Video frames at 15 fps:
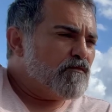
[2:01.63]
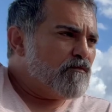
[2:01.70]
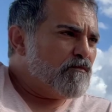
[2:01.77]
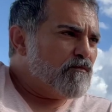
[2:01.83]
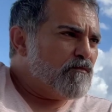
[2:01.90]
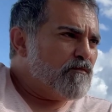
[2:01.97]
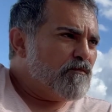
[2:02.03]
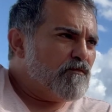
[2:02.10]

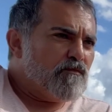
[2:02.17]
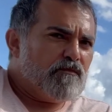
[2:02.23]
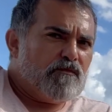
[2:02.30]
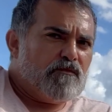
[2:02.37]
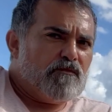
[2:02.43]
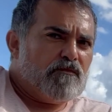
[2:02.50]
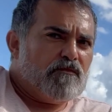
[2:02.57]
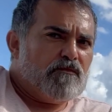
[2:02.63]

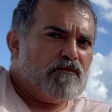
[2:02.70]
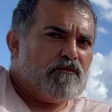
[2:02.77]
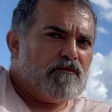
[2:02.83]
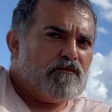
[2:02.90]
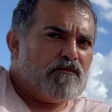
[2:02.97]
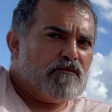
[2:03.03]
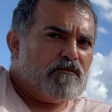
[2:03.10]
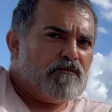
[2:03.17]

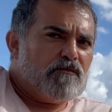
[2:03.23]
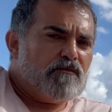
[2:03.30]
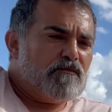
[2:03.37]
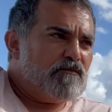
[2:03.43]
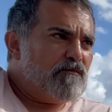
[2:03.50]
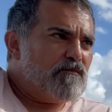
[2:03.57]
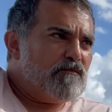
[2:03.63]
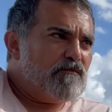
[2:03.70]

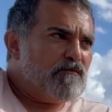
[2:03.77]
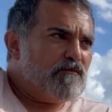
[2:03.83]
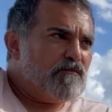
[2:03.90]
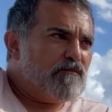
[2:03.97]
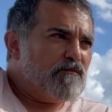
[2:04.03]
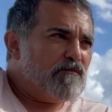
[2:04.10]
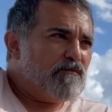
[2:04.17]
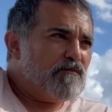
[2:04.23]

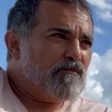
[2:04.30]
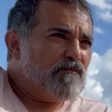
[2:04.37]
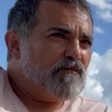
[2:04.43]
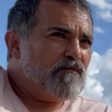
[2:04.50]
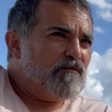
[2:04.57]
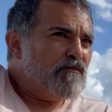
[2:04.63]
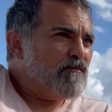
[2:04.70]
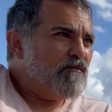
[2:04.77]

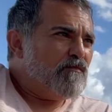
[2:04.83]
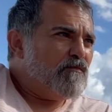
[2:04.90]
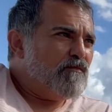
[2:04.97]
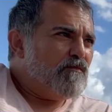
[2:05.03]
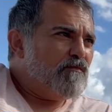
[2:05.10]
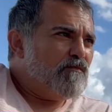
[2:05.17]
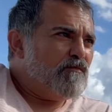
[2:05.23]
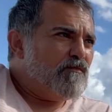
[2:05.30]

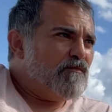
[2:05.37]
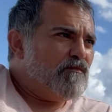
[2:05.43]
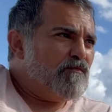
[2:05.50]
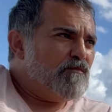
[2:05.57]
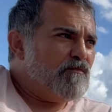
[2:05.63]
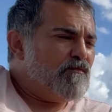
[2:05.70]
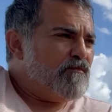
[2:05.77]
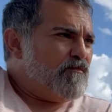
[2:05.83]

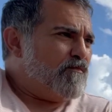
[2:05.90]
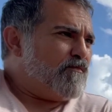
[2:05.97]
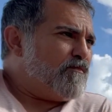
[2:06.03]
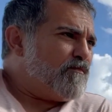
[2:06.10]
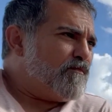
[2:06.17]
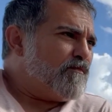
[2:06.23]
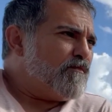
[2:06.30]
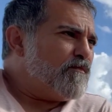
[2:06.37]

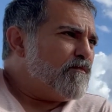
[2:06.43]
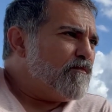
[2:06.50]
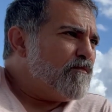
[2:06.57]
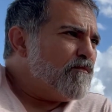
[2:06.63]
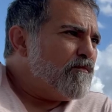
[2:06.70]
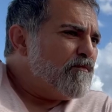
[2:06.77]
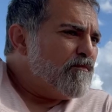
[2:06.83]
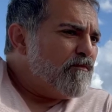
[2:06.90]

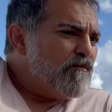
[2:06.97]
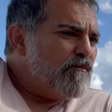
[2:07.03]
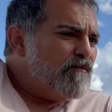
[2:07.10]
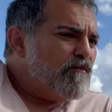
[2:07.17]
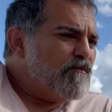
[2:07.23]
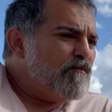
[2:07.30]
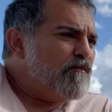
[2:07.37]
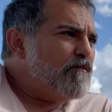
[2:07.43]

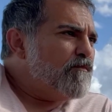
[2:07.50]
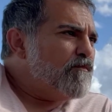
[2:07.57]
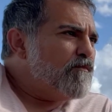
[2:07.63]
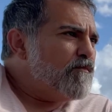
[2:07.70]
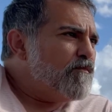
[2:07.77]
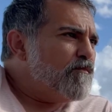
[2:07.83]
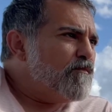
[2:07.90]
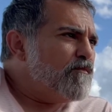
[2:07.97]

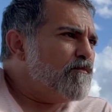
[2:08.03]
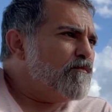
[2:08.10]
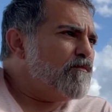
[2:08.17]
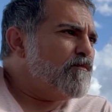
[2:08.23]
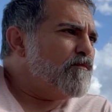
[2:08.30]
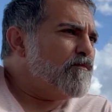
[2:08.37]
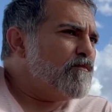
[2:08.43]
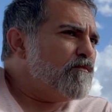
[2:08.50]

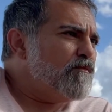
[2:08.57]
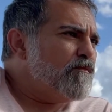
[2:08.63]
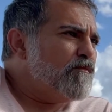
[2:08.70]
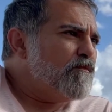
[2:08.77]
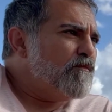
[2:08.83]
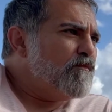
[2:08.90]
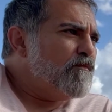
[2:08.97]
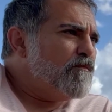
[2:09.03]

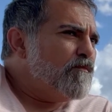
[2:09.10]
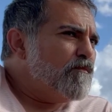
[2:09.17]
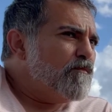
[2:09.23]
(silent)